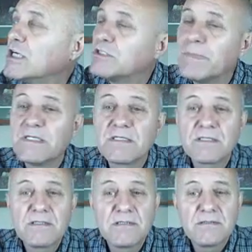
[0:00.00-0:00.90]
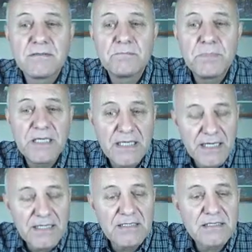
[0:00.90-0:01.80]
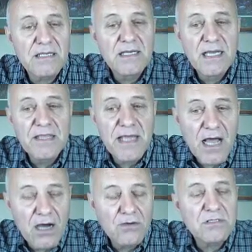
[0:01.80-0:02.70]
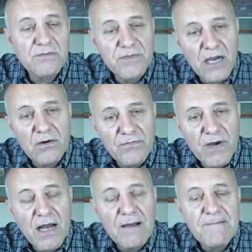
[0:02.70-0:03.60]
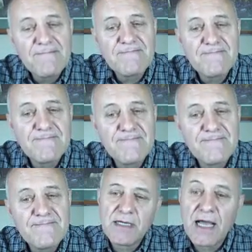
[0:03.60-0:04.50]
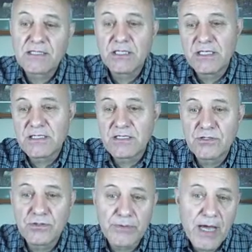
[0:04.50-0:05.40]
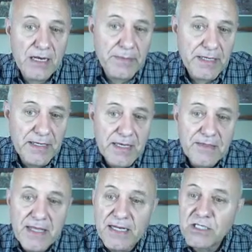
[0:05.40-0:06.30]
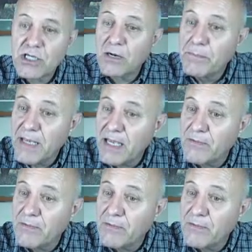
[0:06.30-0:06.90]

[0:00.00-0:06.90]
Judgment begins in the house of Yahovah. Actually, this is Deuteronomy. Then it shall